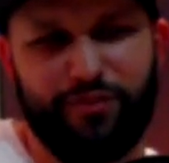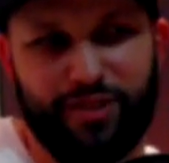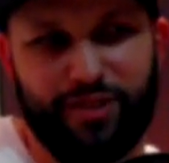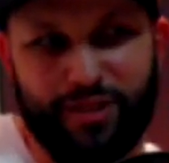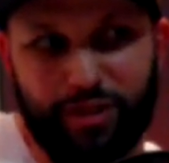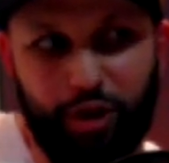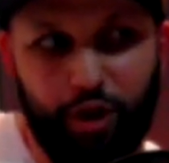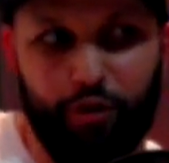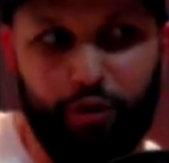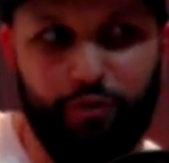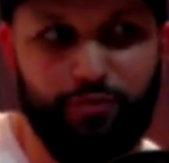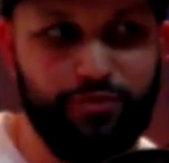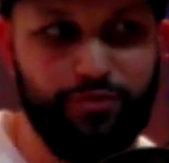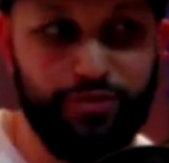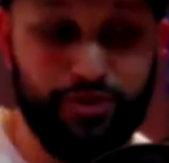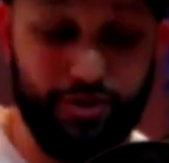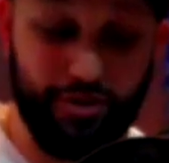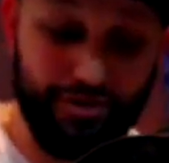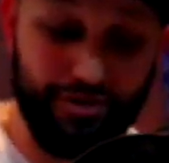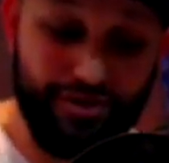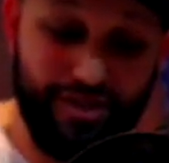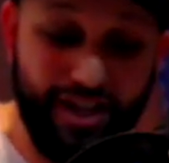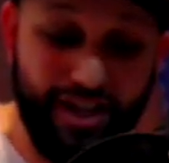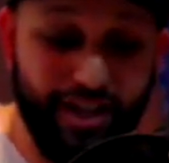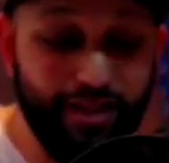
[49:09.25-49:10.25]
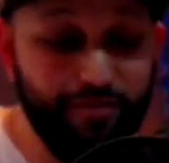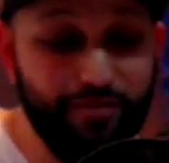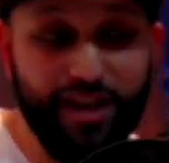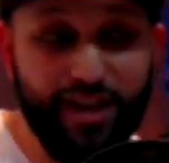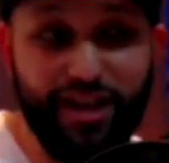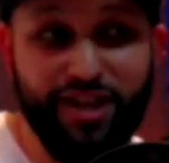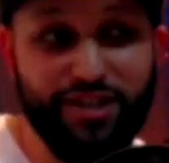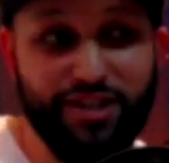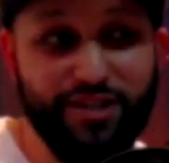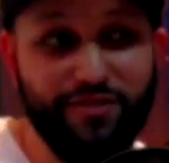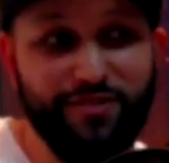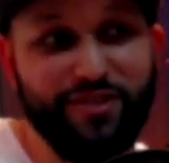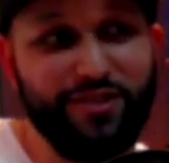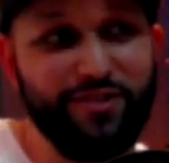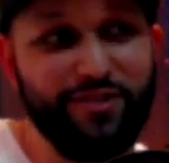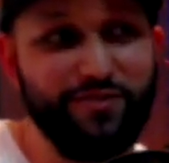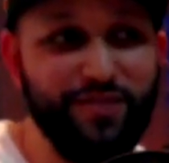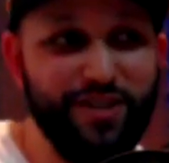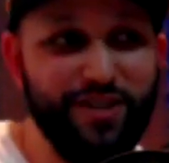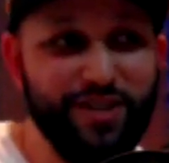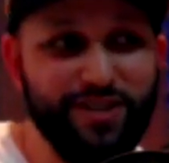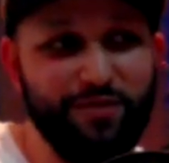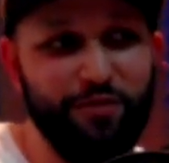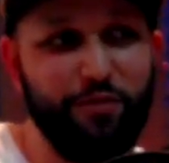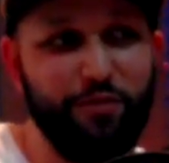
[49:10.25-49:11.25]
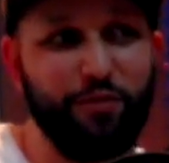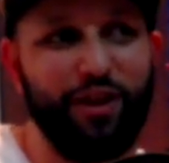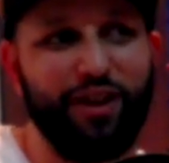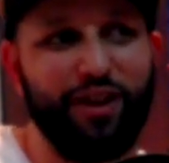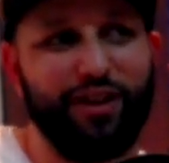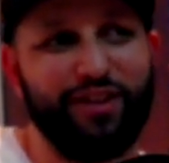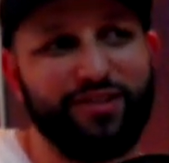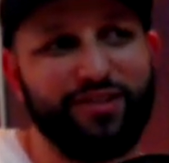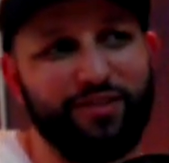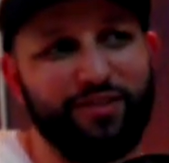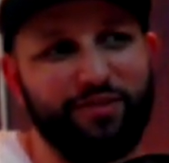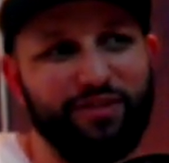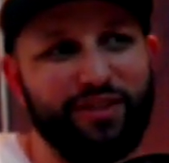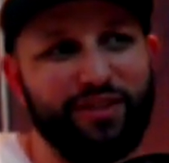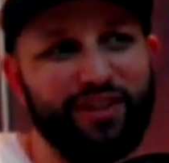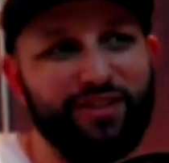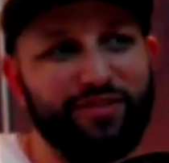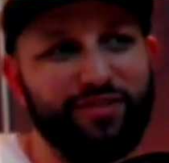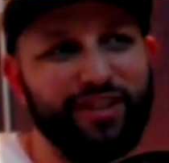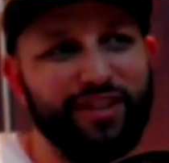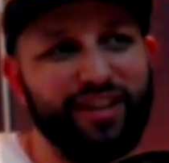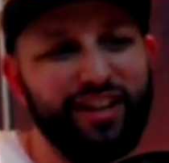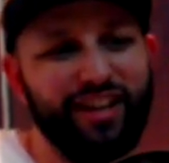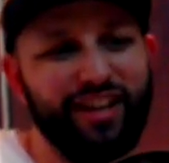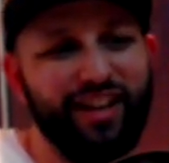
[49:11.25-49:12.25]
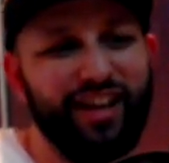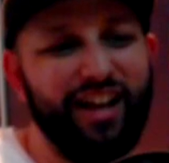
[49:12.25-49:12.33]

You know, to take advantage of his defensive awareness or whatever.